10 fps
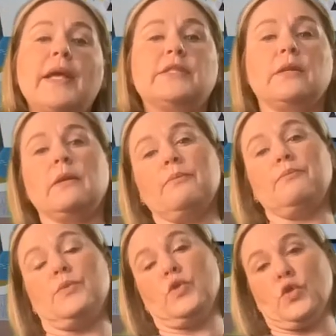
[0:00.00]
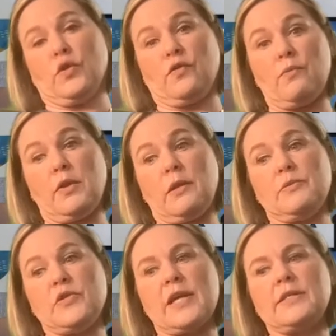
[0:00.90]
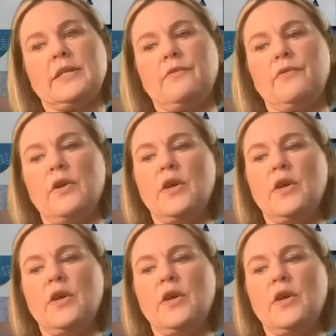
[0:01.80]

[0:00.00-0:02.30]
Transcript: it's an observable objective.